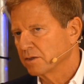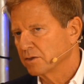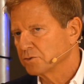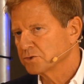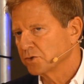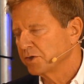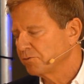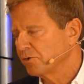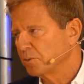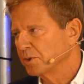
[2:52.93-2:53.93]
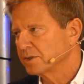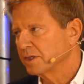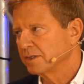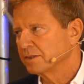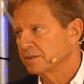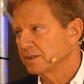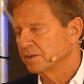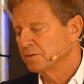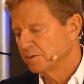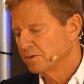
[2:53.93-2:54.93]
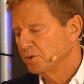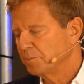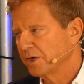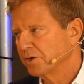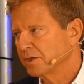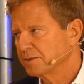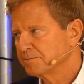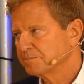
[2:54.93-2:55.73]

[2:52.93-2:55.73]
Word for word: go straight forward and uh, repair it.